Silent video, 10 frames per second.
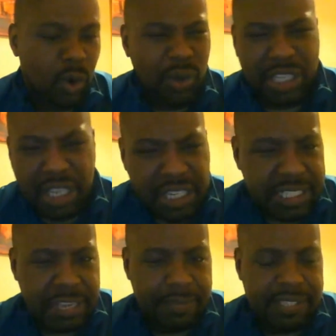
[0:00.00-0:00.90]
okay,
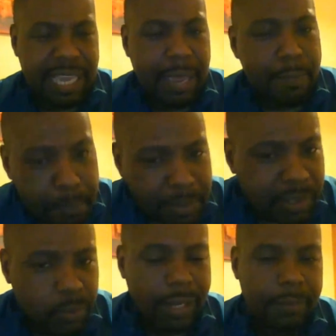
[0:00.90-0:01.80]
or Curtis
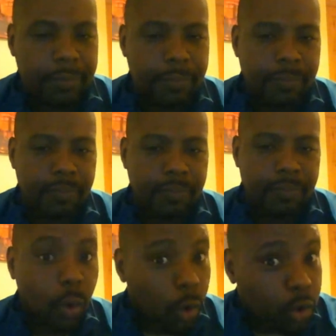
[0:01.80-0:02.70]
Stevens at
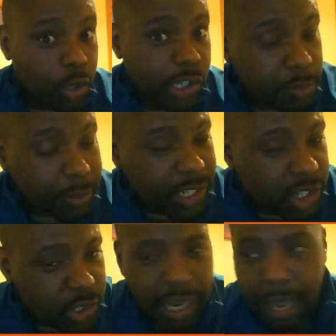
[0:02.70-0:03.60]
middleweight,
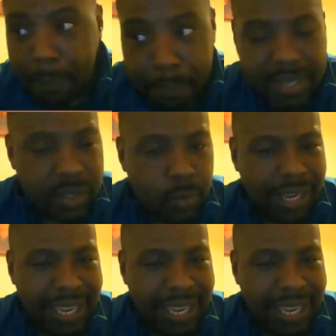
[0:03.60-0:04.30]
or Chris Eubank Jr.